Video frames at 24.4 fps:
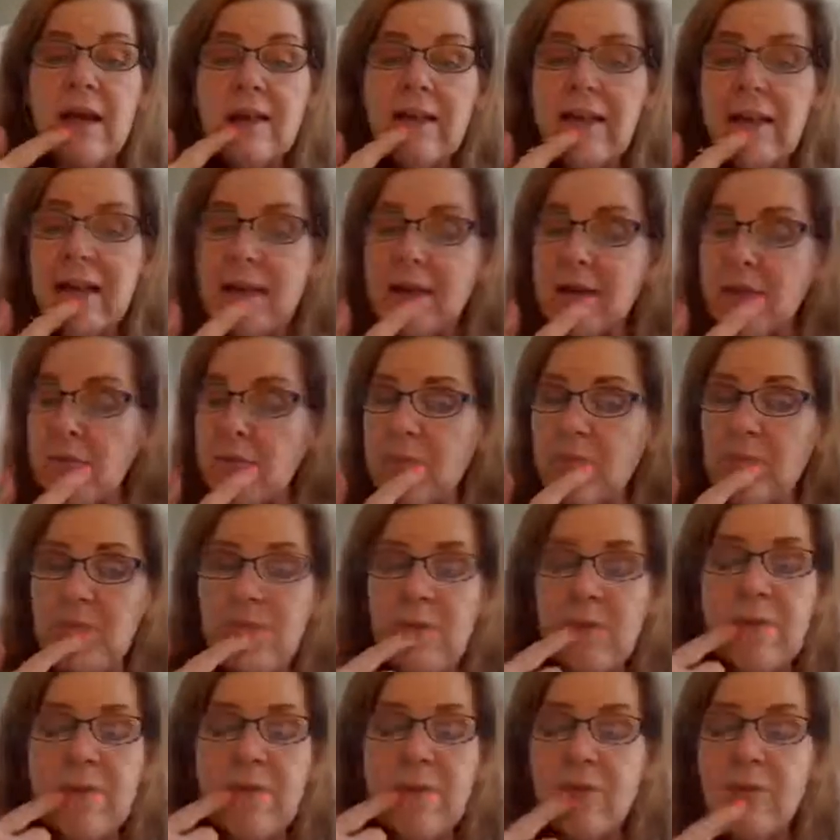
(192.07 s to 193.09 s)
They can
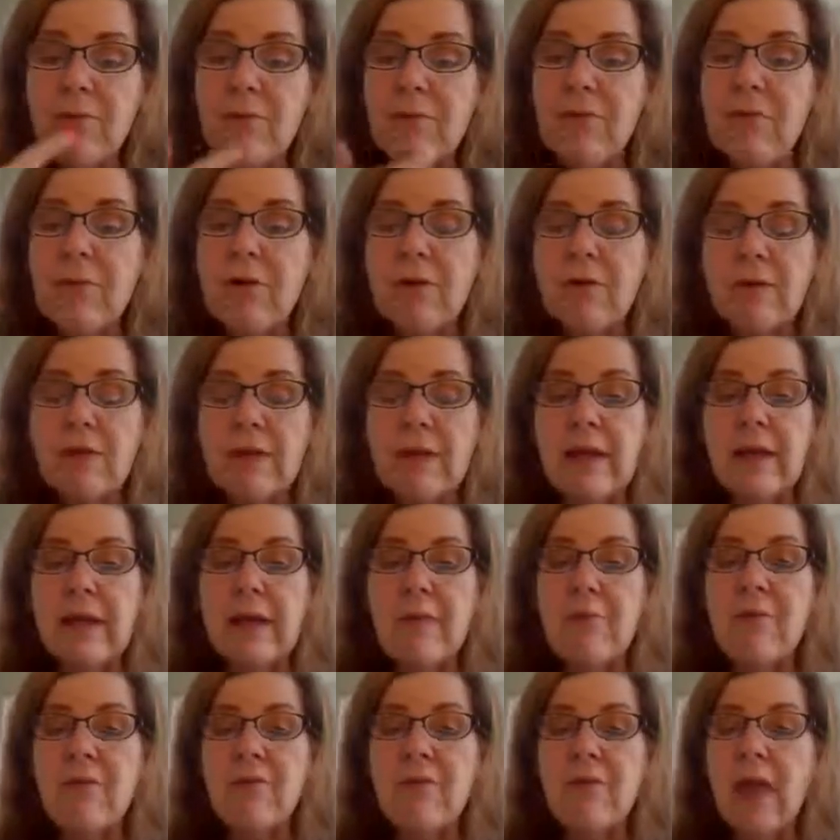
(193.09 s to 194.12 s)
absorb it through their
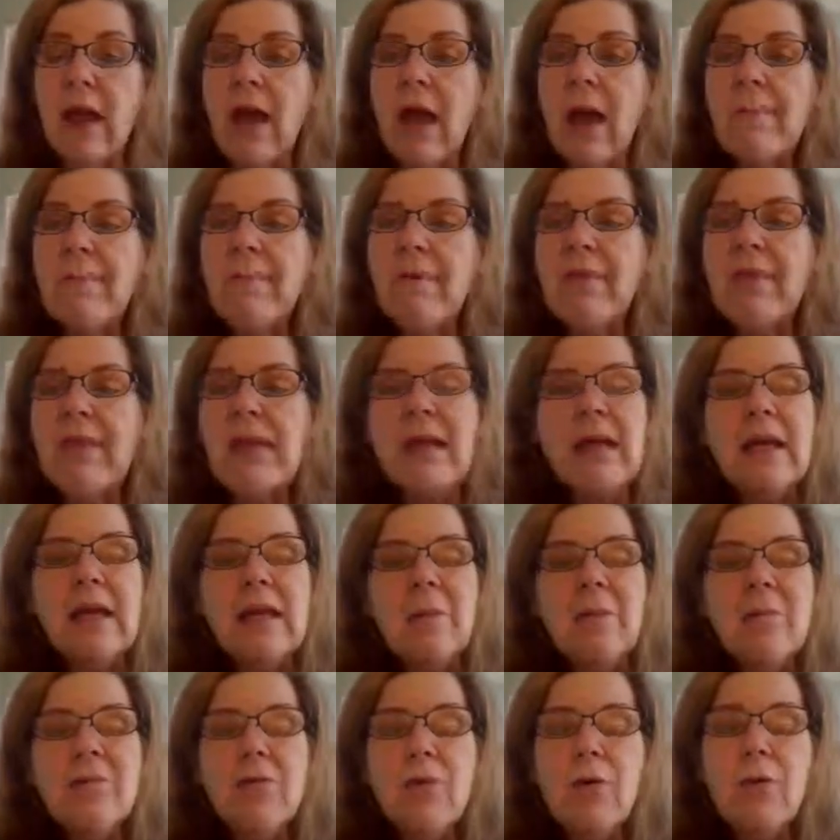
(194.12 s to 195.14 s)
lips, but they can
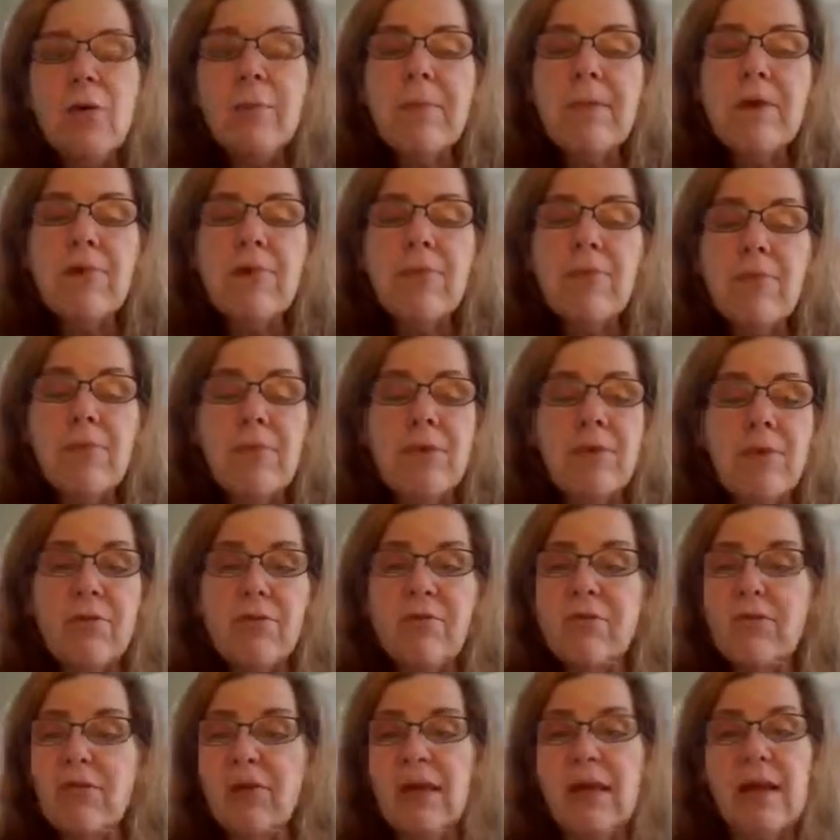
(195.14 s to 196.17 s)
absorb it through their
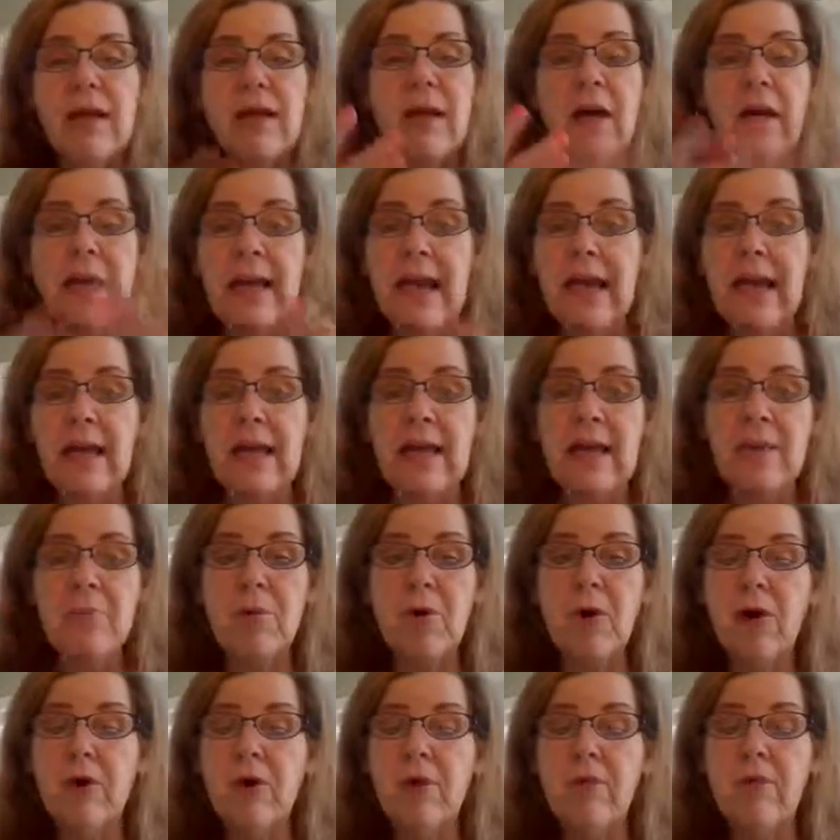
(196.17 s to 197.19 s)
skin on any
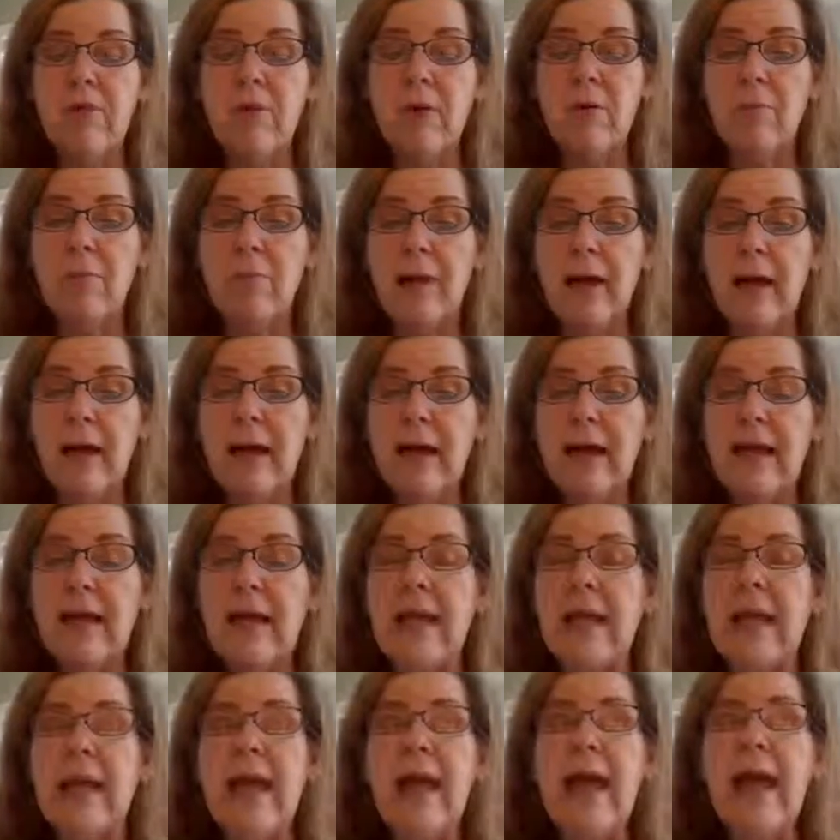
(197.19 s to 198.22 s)
part of their
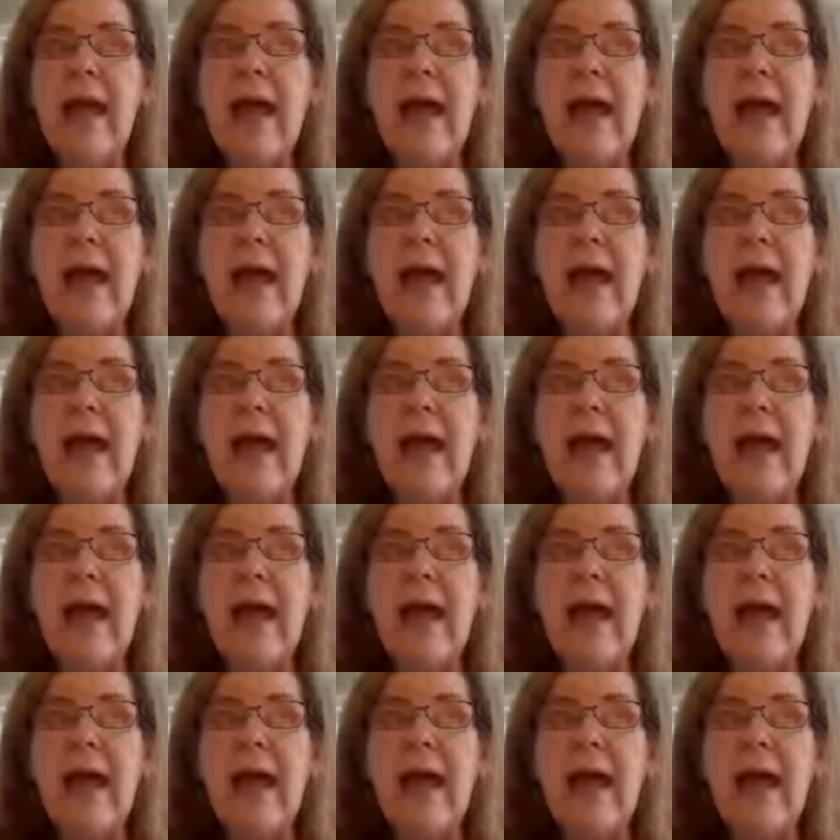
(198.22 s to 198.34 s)
body.